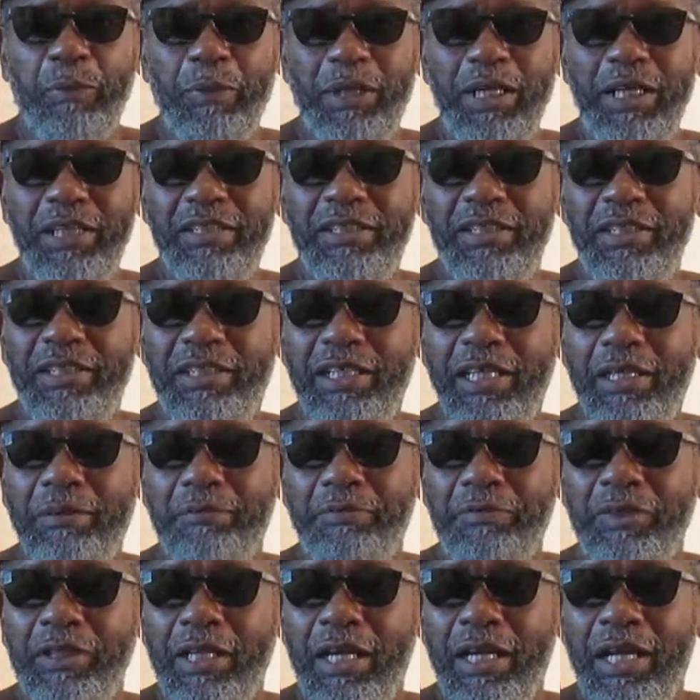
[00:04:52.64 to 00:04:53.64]
But here's the thing,
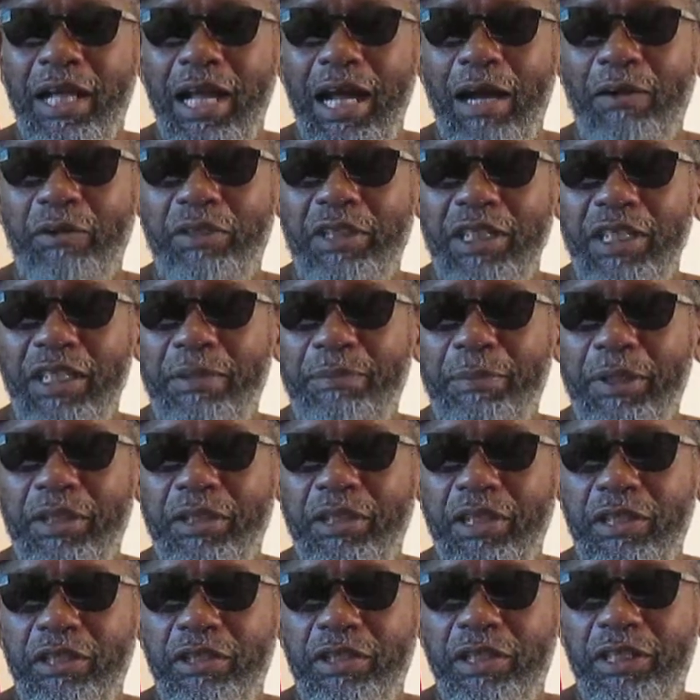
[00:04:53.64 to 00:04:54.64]
I was thinking about
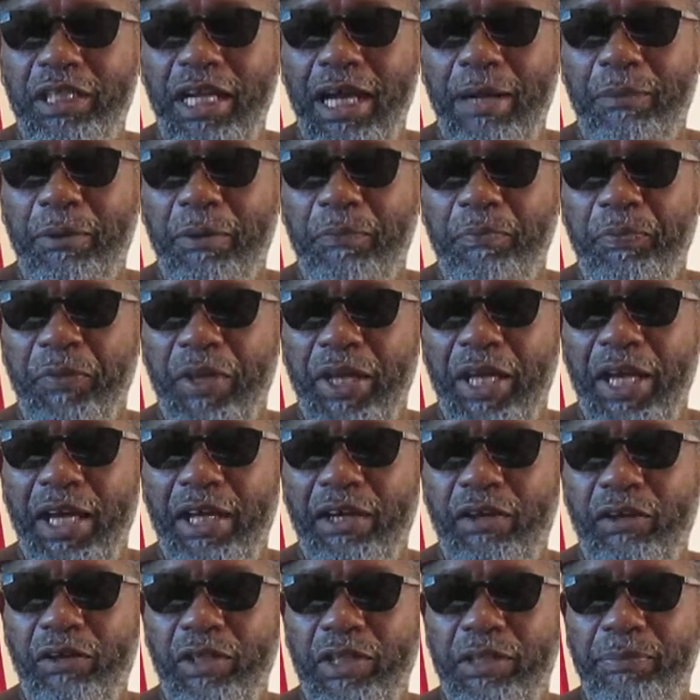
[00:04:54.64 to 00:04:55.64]
Tulsa Gabbard
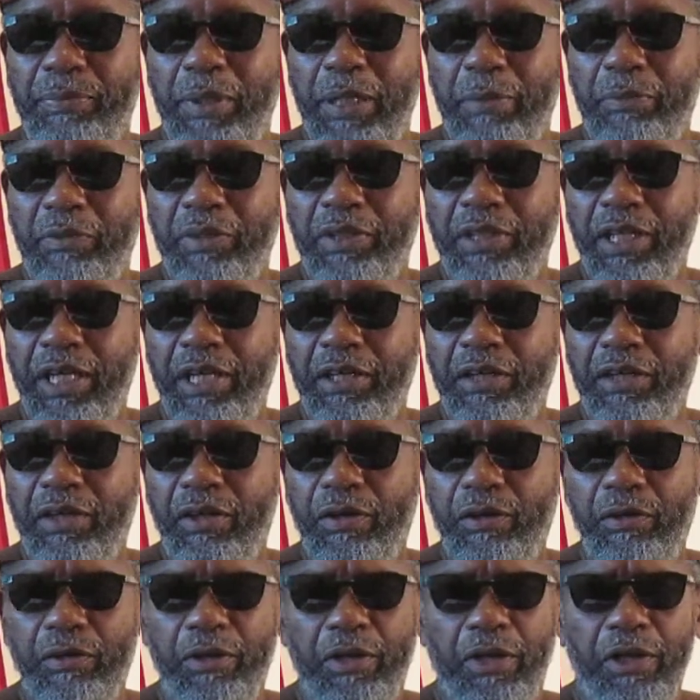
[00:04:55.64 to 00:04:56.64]
and all these people saying, you
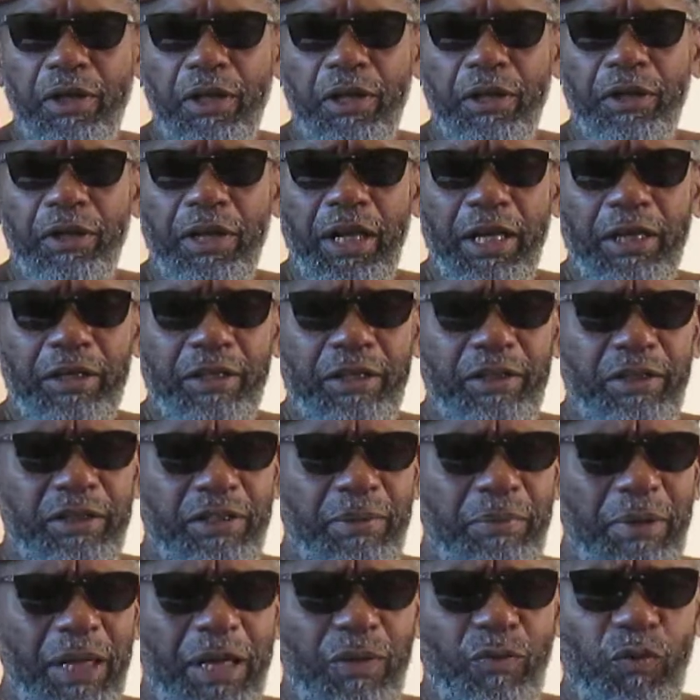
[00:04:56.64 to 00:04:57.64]
know, like
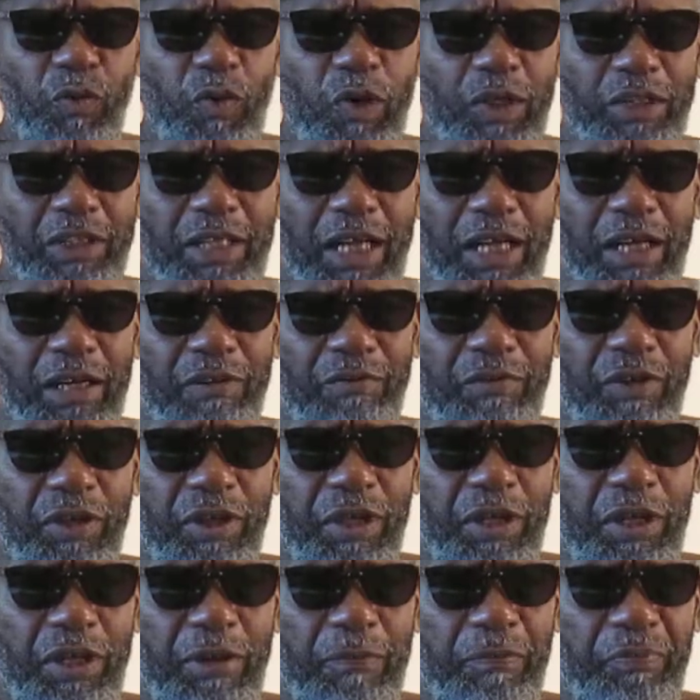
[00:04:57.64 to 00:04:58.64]
somebody walked out of a,
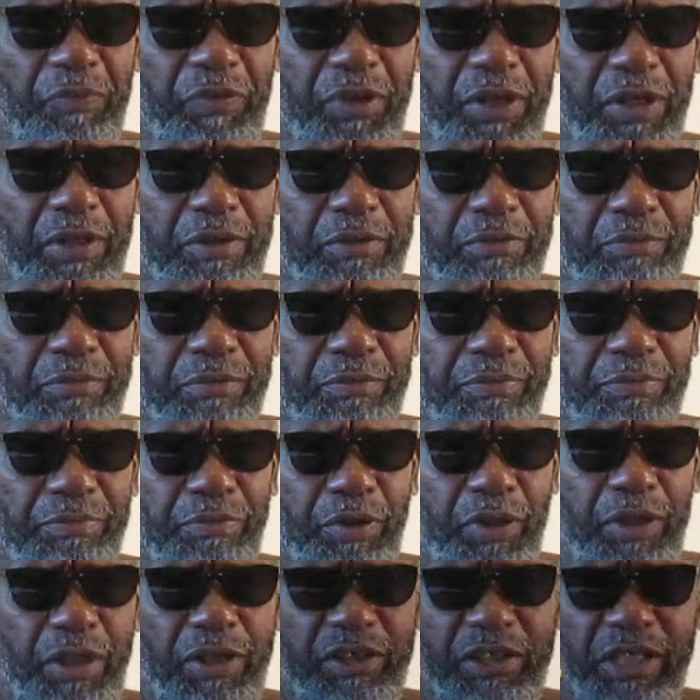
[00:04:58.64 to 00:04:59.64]
uh, um, um,
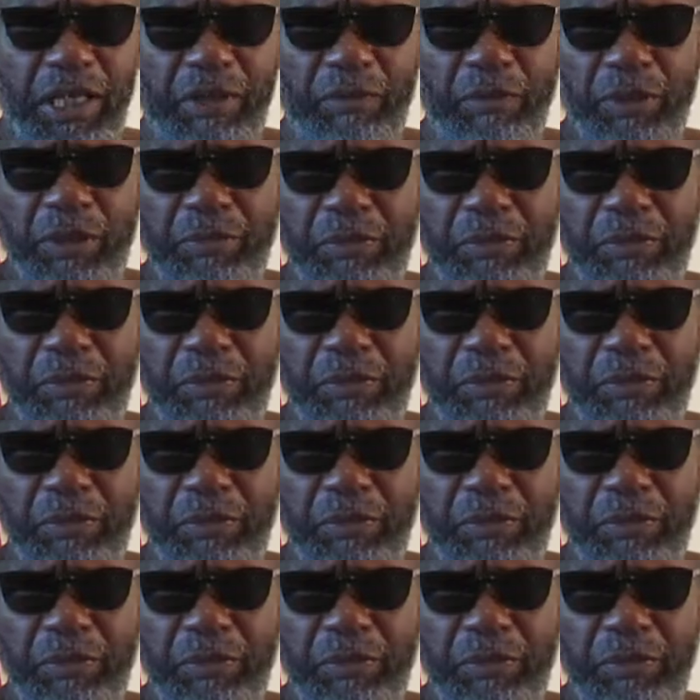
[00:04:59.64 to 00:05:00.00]
Bernie Sanders